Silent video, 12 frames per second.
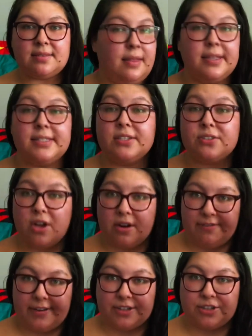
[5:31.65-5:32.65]
This is
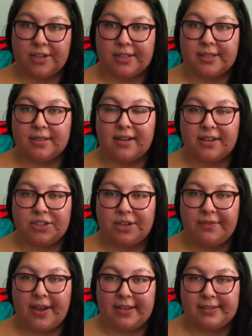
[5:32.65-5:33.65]
nonfiction. It's a collection
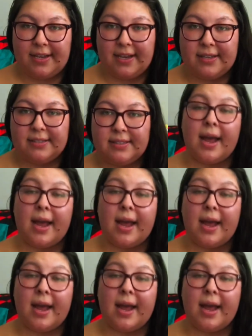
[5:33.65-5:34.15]
of essays.